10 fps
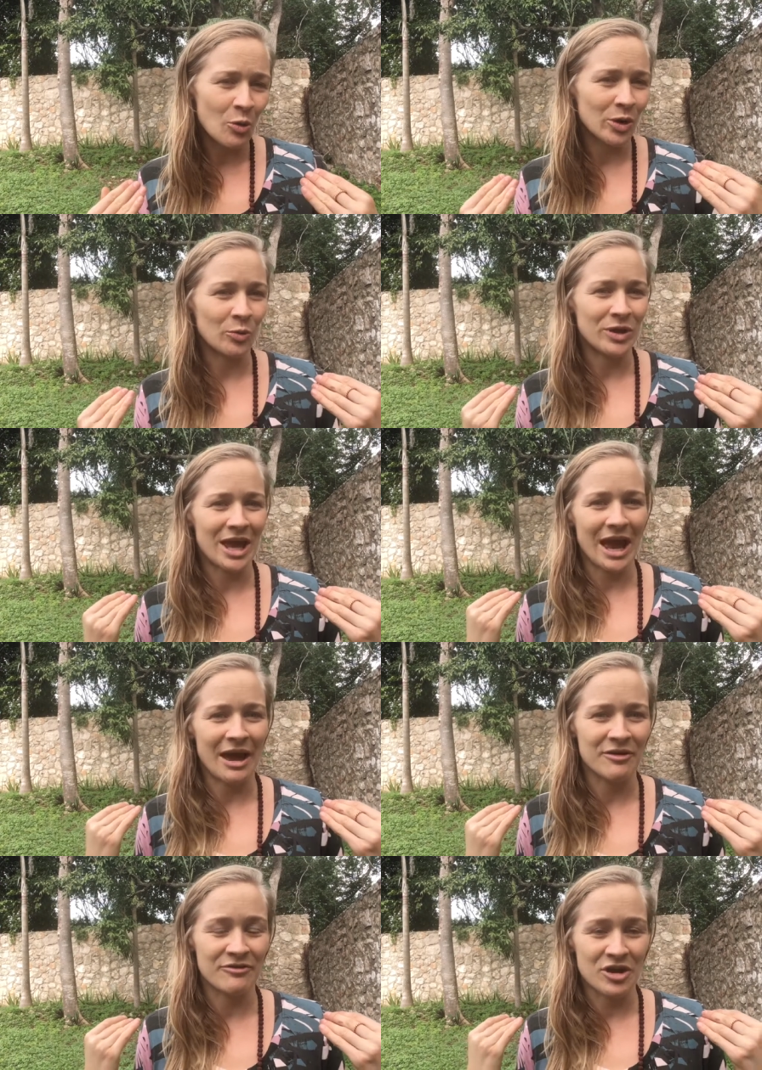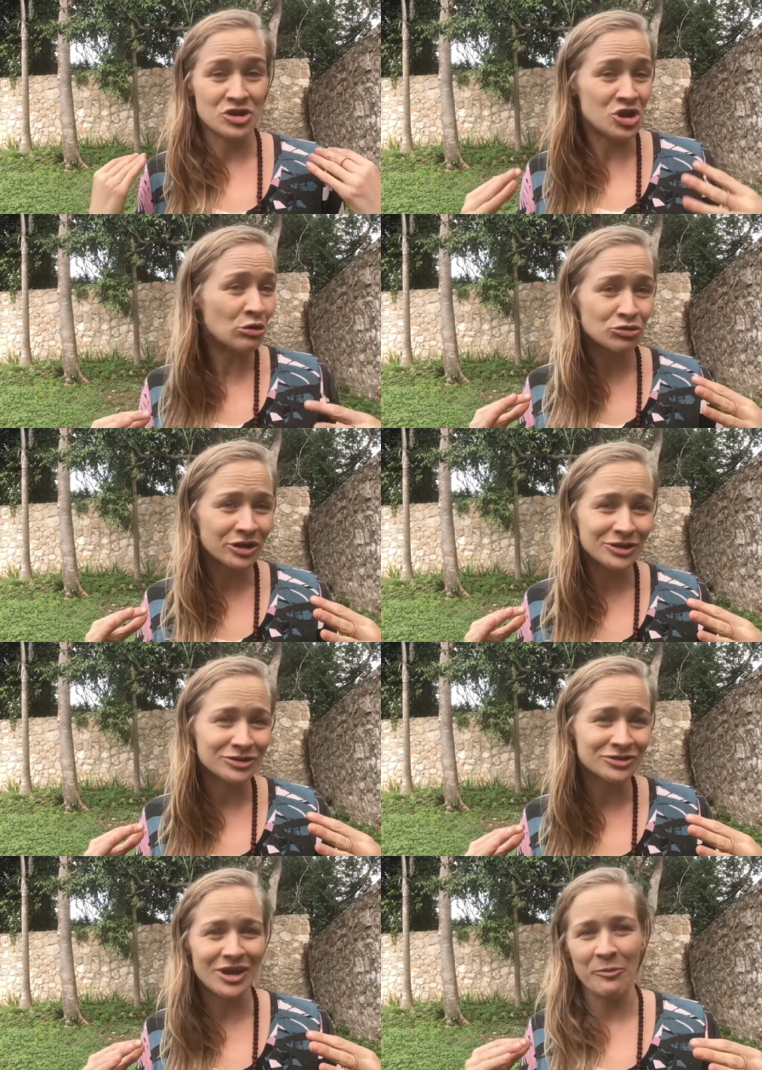where we have no
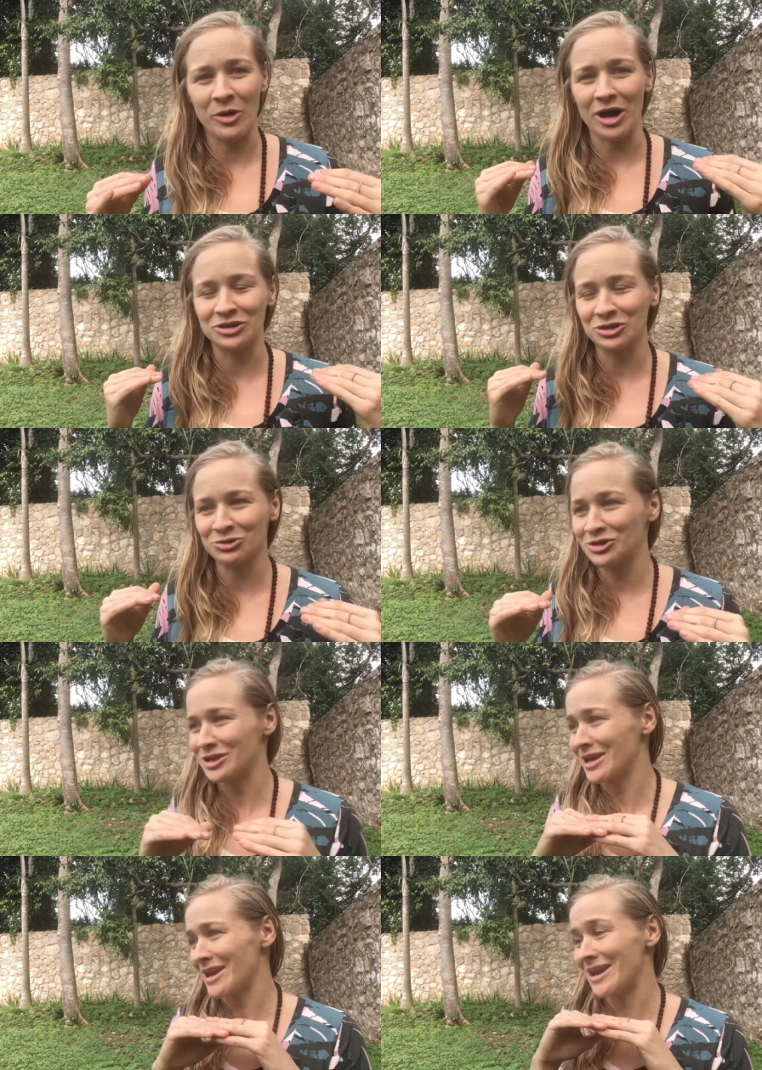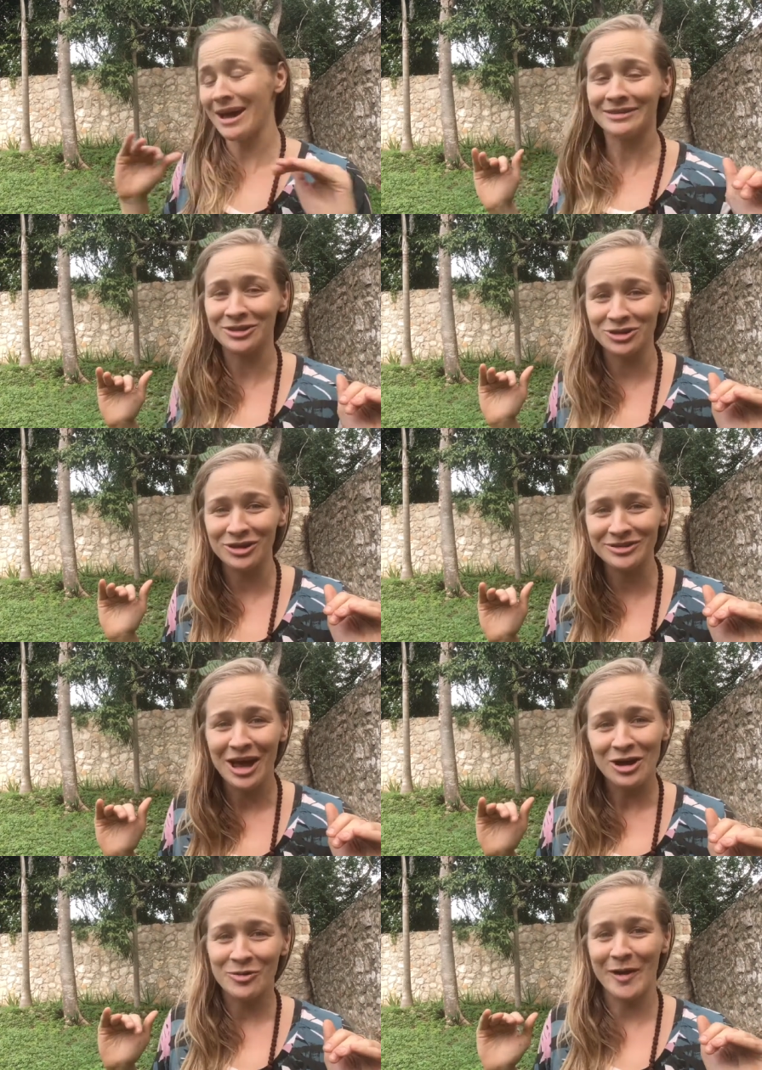triggers, where our children cannot touch us
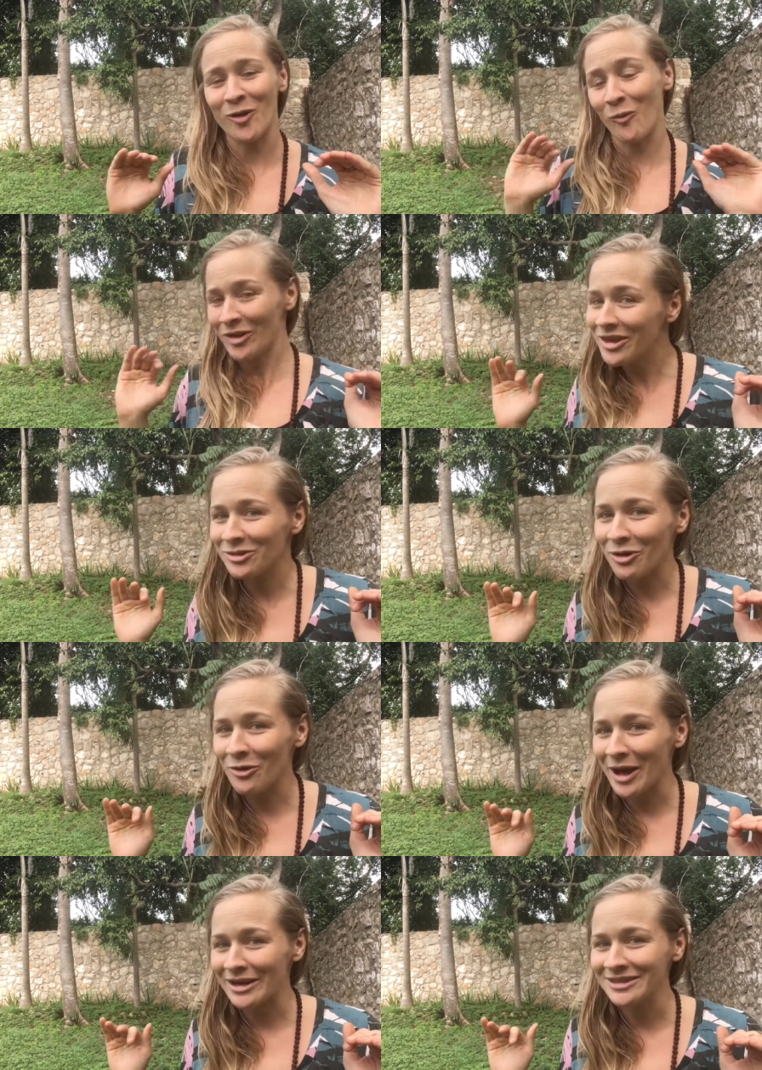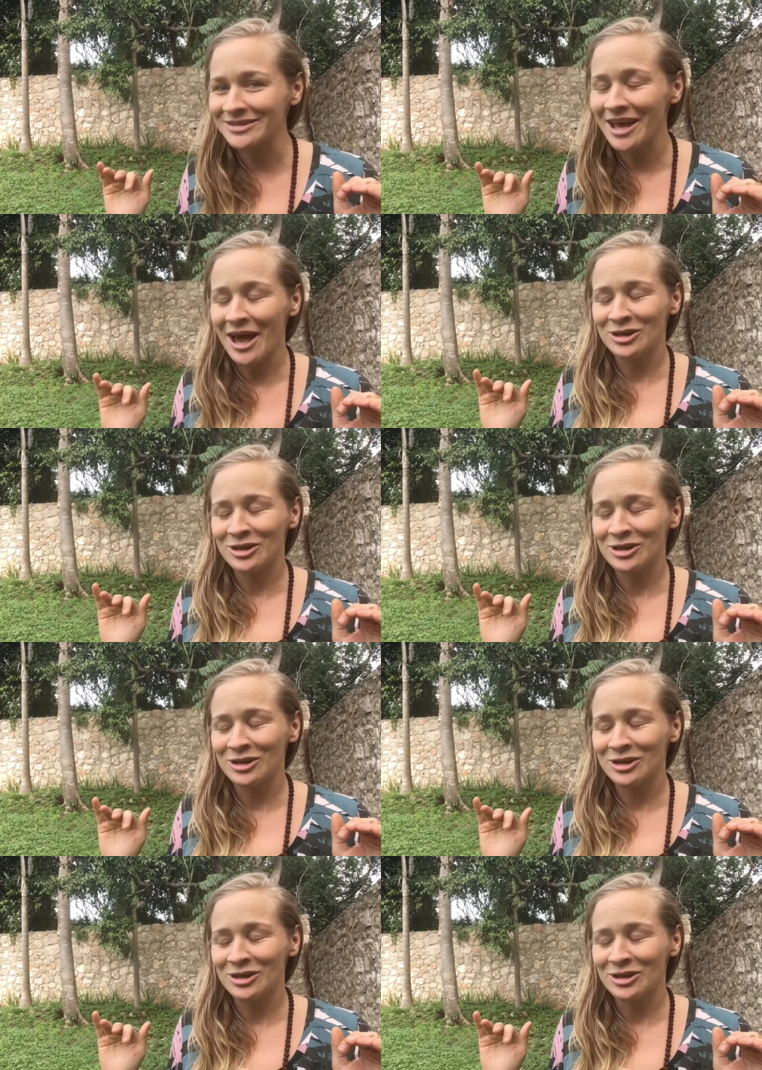no matter what they throw at us,